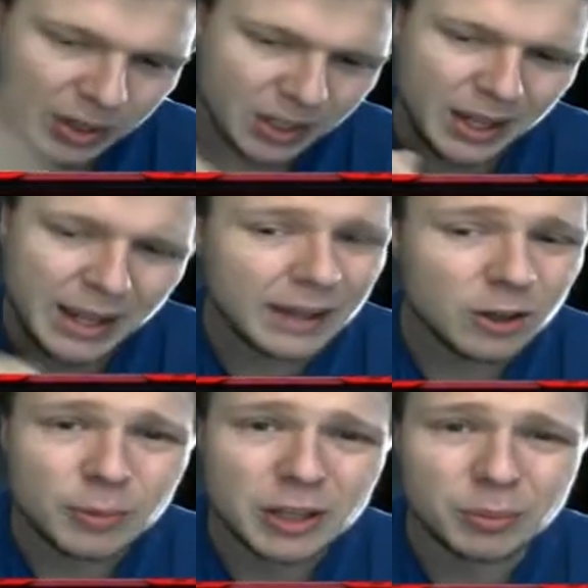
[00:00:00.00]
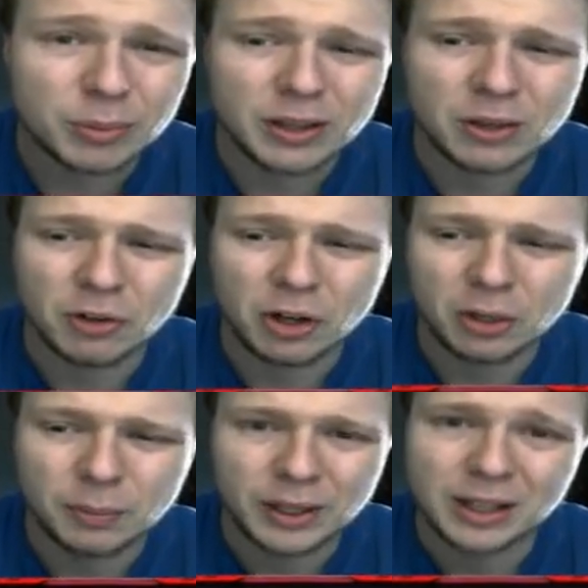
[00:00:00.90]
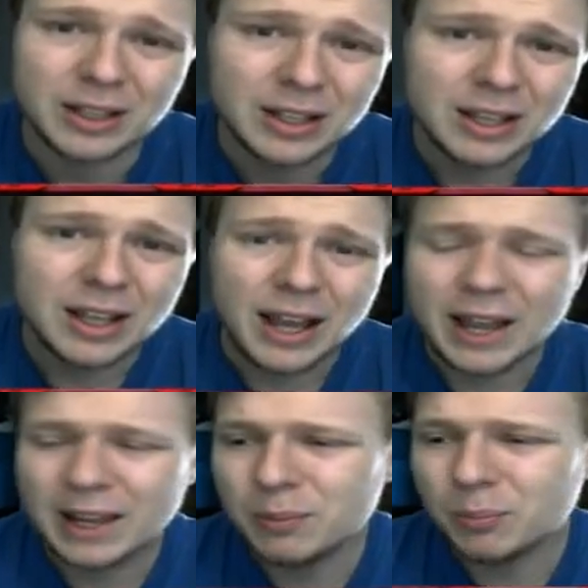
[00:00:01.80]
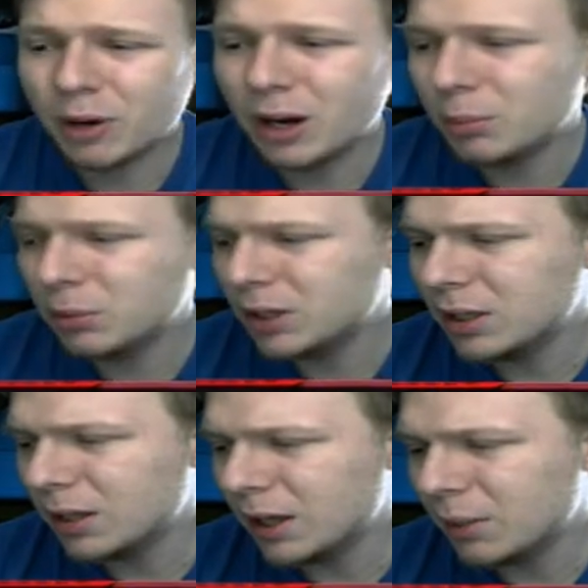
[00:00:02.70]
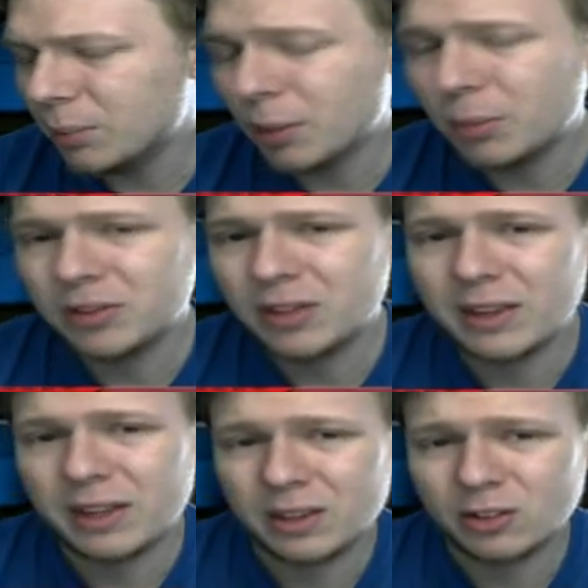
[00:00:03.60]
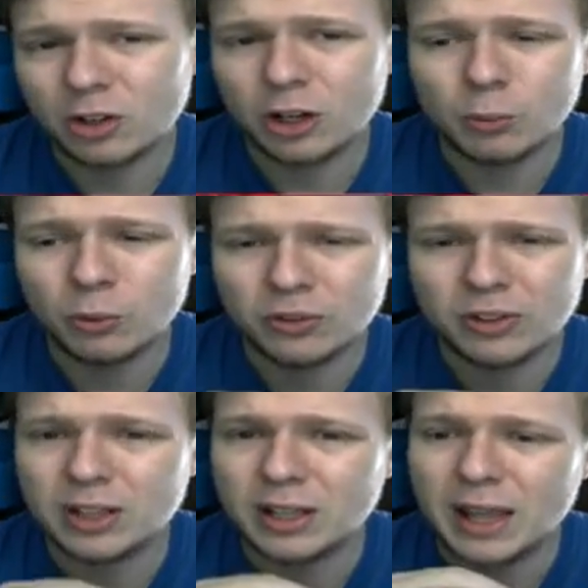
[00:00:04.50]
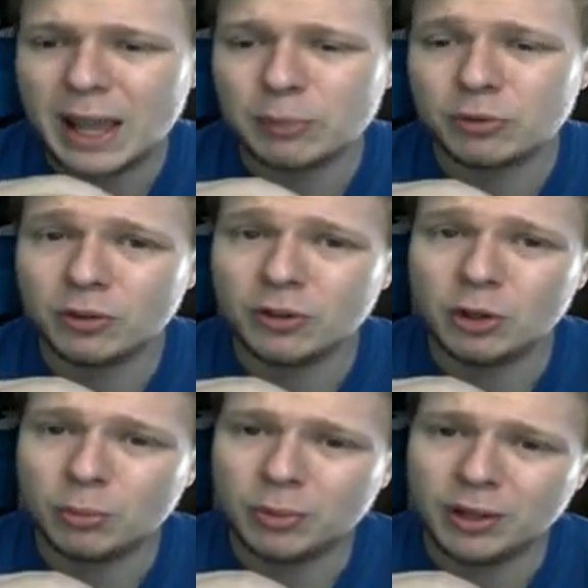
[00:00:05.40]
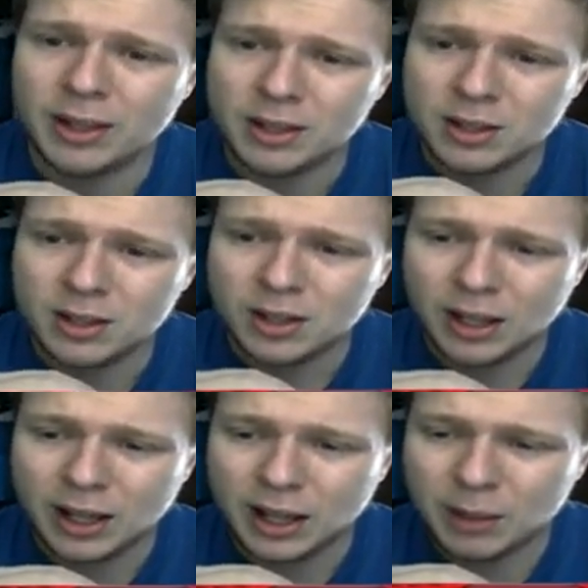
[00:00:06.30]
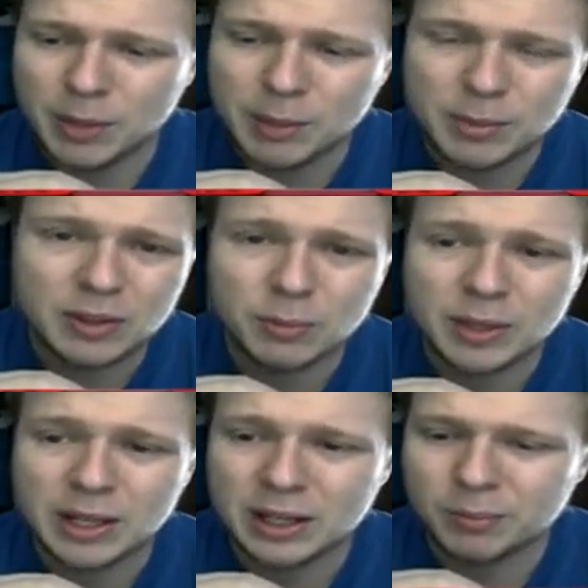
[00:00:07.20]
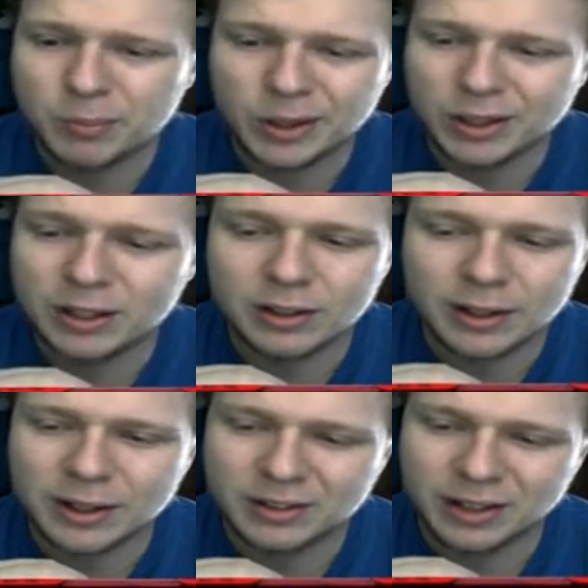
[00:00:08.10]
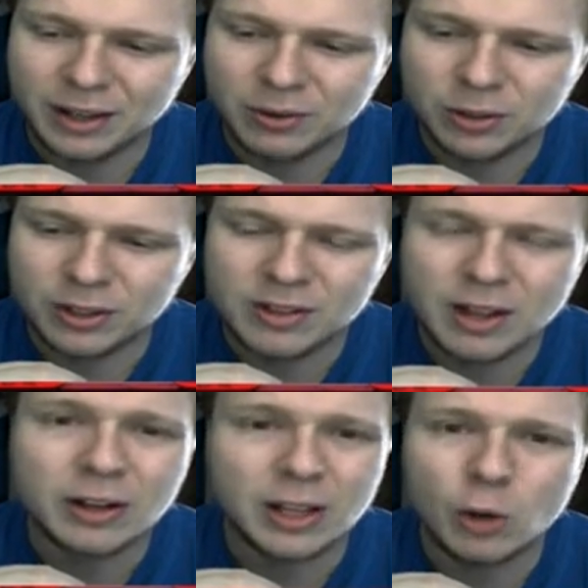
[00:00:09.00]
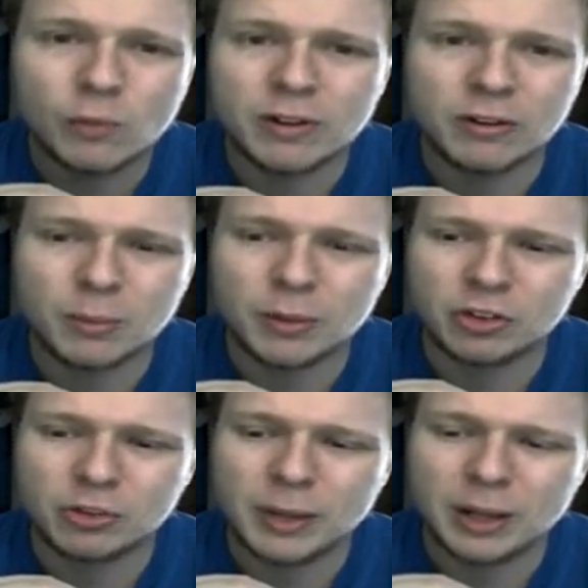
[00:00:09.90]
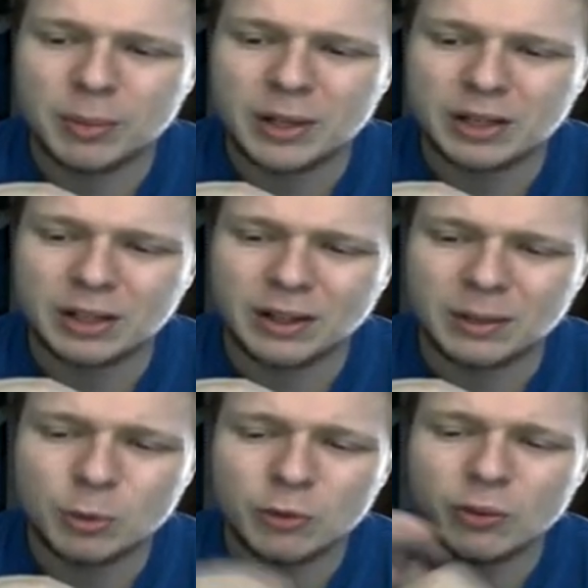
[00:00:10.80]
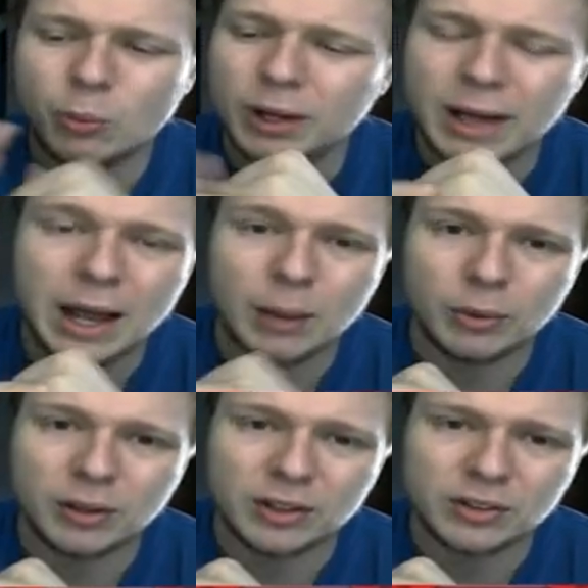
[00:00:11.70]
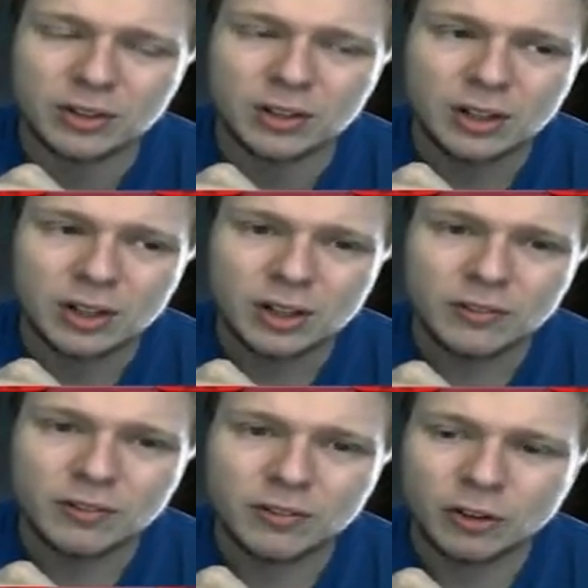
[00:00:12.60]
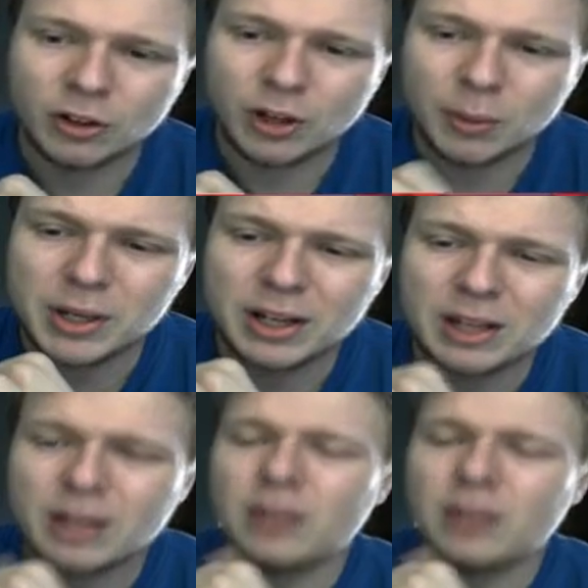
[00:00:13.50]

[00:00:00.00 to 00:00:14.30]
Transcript: I could be completely wrong, but I could probably say that this card will see absolutely no play. Maybe in the beginning, but like I said, it's not going to help very much, in my opinion. Like, moving 1 obelisk it is